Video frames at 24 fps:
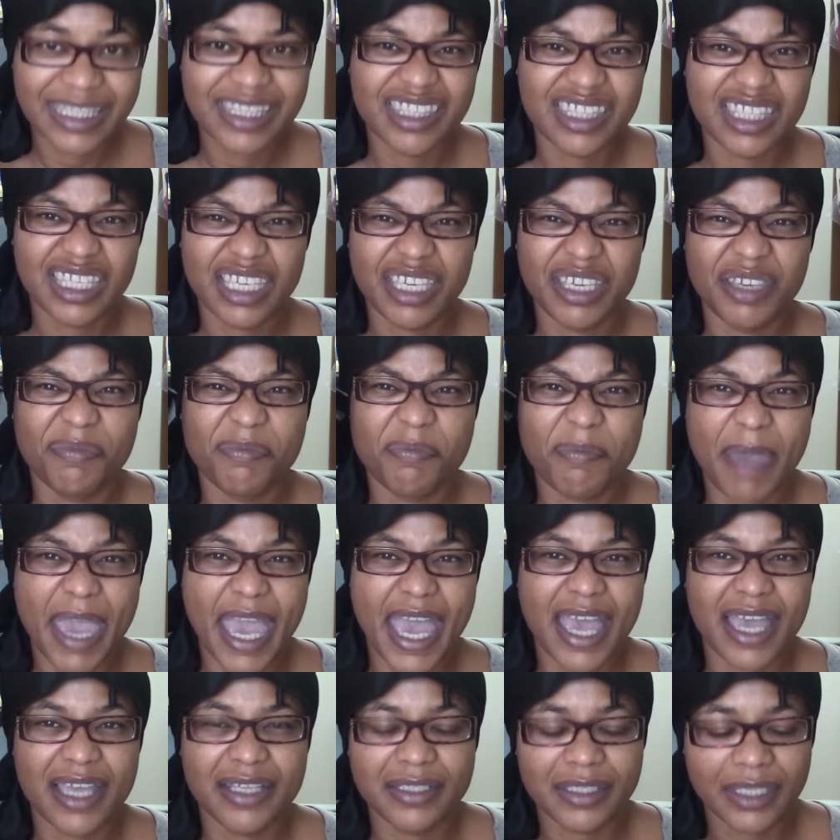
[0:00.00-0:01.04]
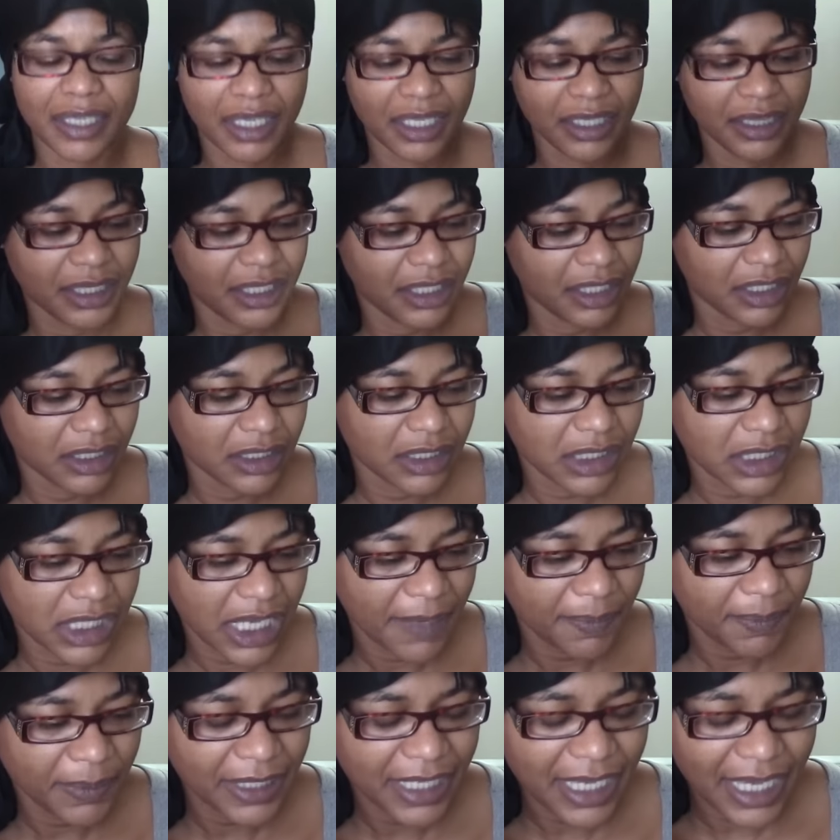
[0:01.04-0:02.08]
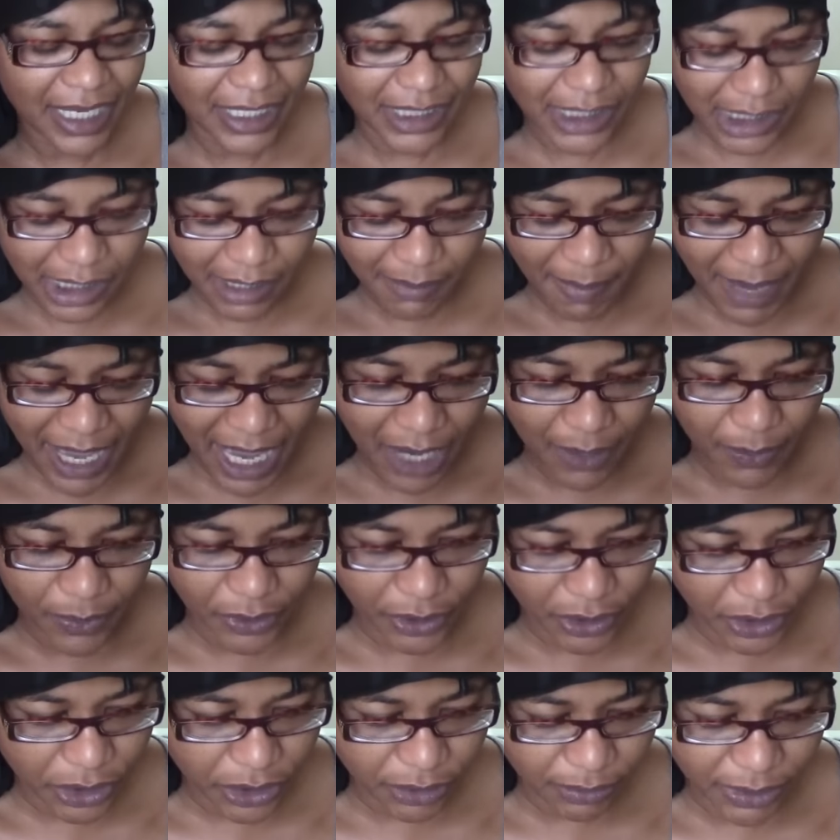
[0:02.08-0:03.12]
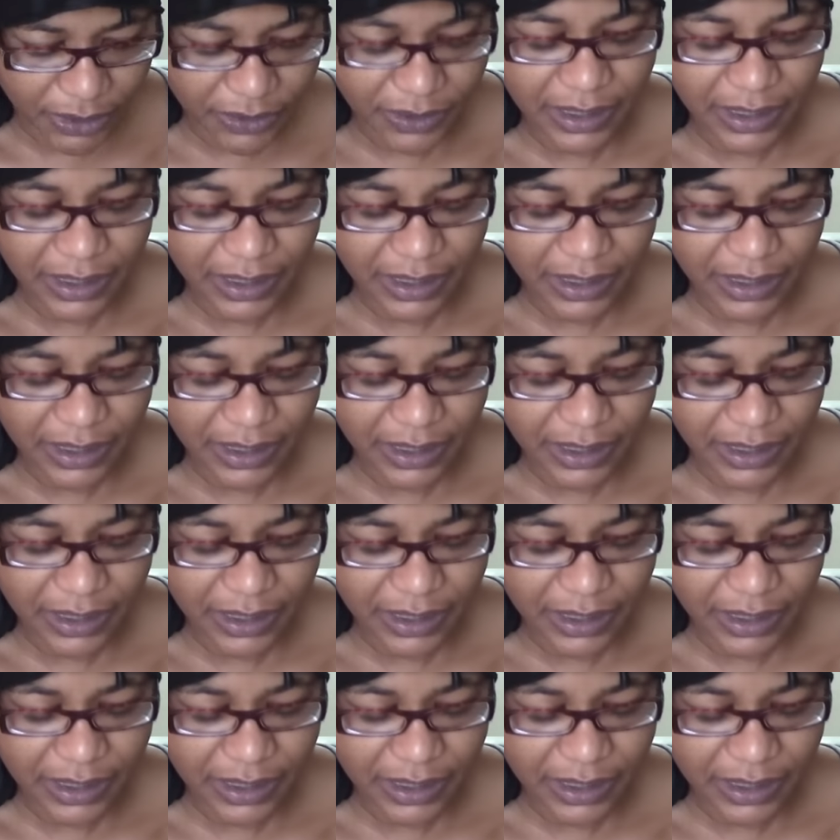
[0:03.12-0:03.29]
the mat and the stamping guides and the mat were the two most